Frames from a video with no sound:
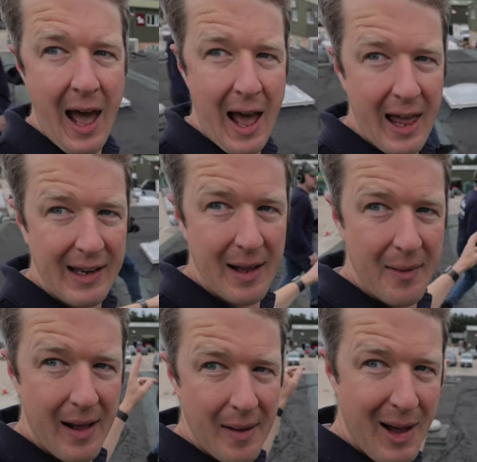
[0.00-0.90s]
And
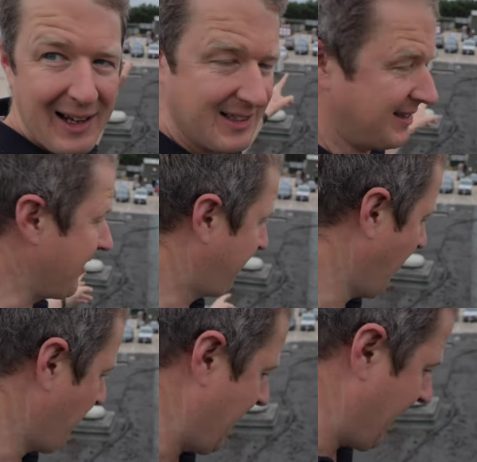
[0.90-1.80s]
Max is here
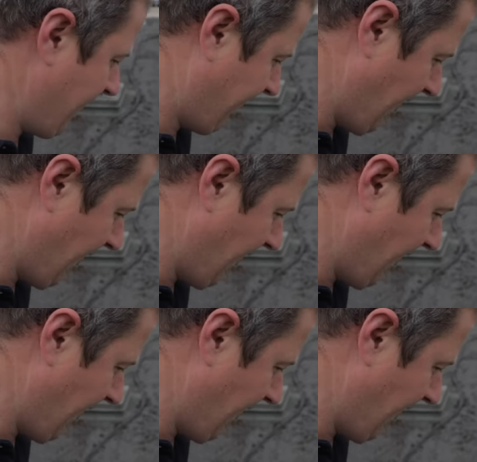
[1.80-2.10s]
filming it